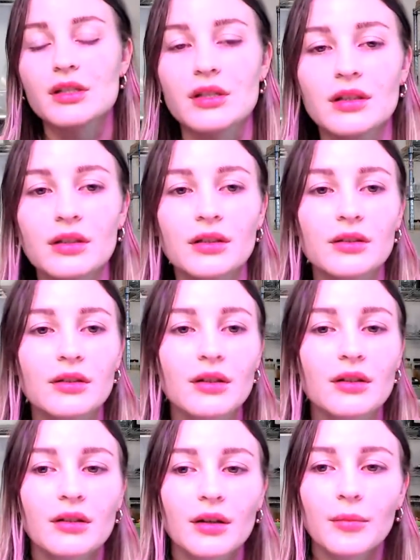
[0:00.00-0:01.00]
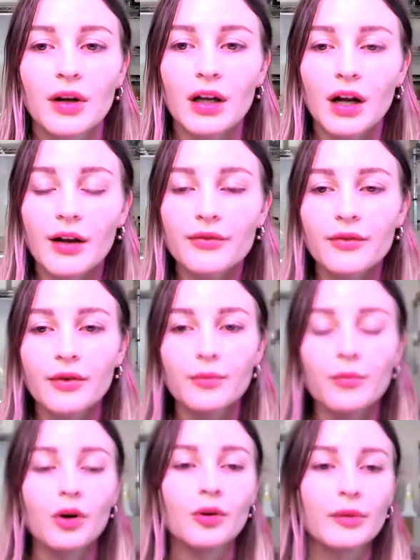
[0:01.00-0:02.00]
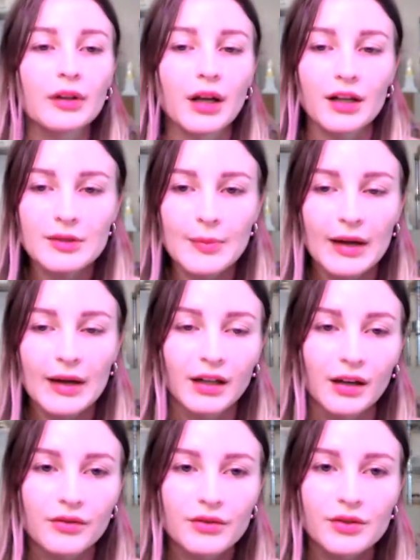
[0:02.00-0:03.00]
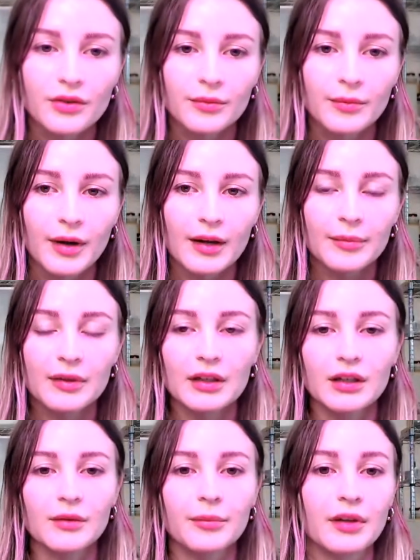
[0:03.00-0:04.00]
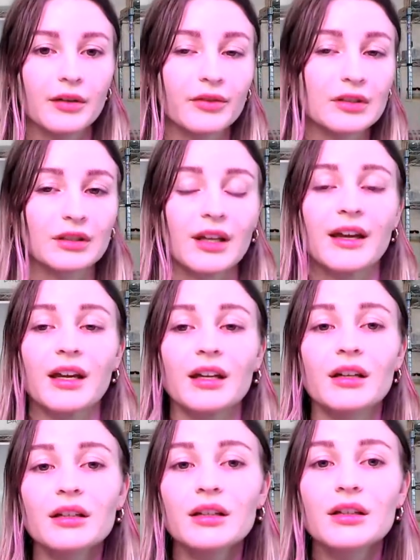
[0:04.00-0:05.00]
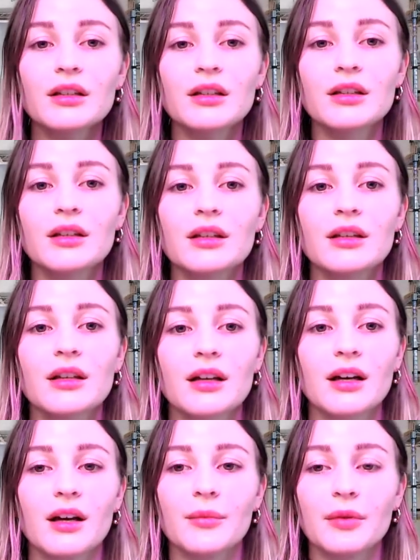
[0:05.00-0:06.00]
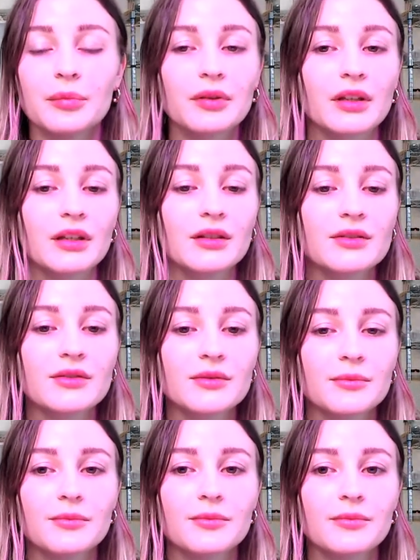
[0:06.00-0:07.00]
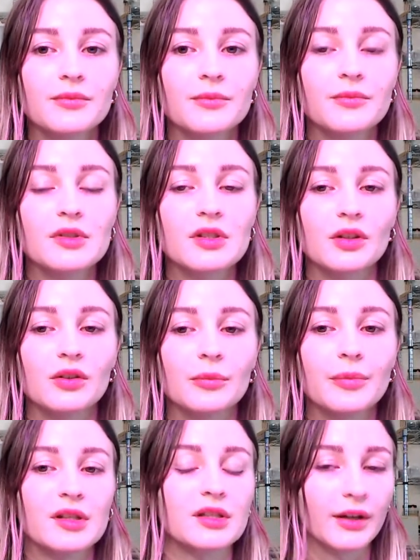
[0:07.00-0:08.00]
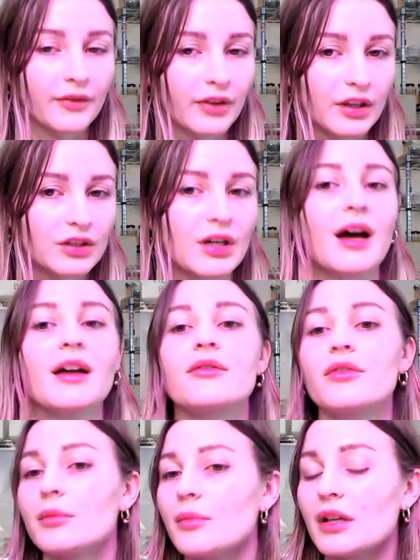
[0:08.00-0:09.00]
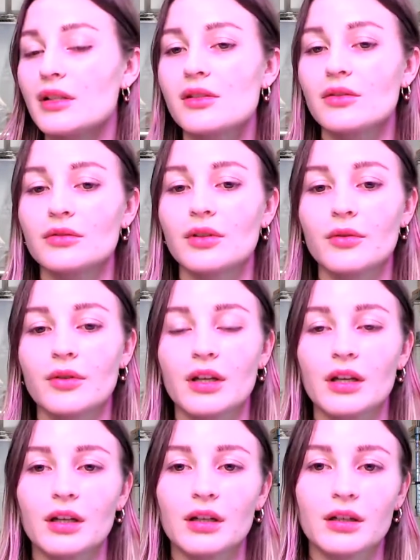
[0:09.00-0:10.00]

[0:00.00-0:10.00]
The I'm running off of a mobile hotspot now, so there might be a bit of a delay. Uh, but please still put stuff in the chat. For me, it's still loading.